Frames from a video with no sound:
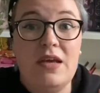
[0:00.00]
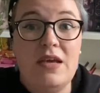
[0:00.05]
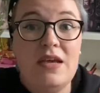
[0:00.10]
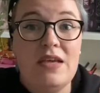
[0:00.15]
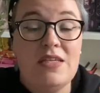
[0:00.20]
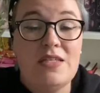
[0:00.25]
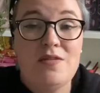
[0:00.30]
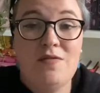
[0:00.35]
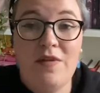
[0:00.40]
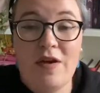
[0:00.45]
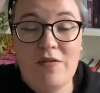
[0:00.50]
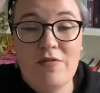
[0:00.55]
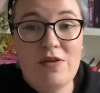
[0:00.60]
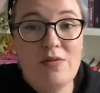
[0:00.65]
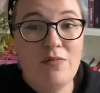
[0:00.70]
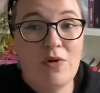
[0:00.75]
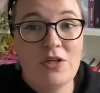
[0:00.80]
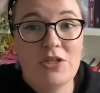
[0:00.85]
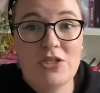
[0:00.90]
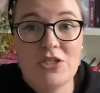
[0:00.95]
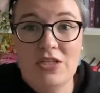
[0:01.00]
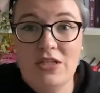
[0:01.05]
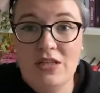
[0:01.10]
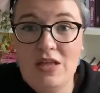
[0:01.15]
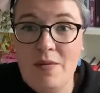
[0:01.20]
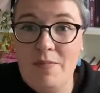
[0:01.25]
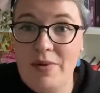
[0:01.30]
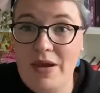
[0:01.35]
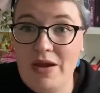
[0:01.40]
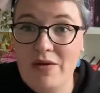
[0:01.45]
is very much still
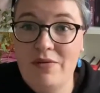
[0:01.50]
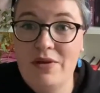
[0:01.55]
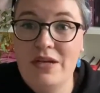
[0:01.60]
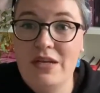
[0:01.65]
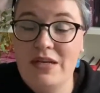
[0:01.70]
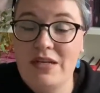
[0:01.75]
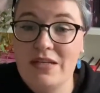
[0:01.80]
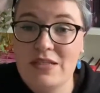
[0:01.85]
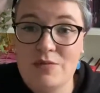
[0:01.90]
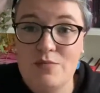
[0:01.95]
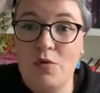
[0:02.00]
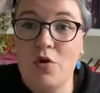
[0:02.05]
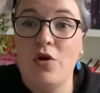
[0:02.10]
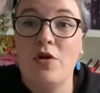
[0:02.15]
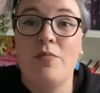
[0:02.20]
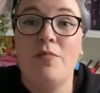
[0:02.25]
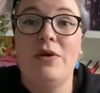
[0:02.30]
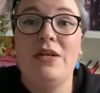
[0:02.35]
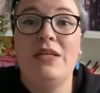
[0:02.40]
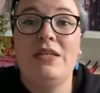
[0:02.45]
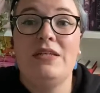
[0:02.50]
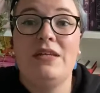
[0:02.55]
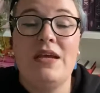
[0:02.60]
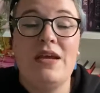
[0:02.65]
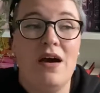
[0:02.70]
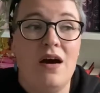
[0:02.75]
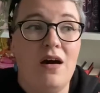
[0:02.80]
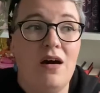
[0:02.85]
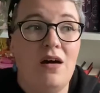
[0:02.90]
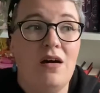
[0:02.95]
apparent in this book, but they
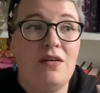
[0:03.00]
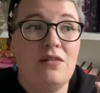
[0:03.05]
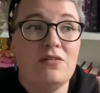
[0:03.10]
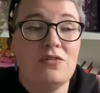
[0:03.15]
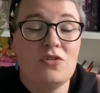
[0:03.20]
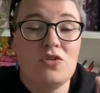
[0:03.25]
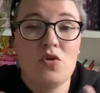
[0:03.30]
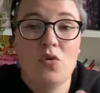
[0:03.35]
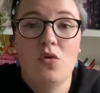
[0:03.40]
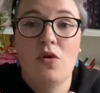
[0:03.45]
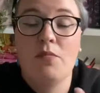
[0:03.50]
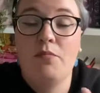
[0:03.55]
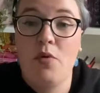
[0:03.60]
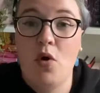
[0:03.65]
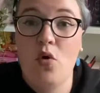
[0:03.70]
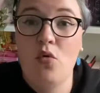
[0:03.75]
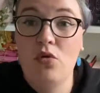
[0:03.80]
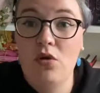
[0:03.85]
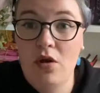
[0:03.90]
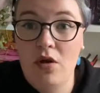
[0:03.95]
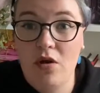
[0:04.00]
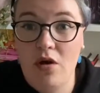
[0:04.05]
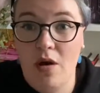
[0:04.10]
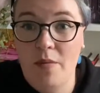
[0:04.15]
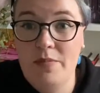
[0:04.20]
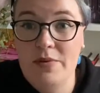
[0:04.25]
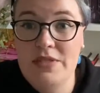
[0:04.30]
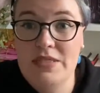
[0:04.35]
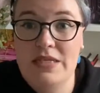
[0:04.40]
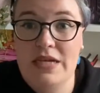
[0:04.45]
are sort of polar
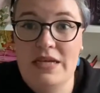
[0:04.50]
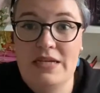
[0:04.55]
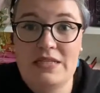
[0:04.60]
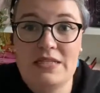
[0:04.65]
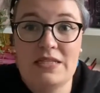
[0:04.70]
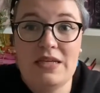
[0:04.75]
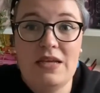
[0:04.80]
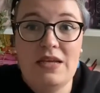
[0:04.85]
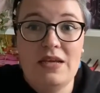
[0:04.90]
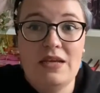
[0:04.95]
opposites.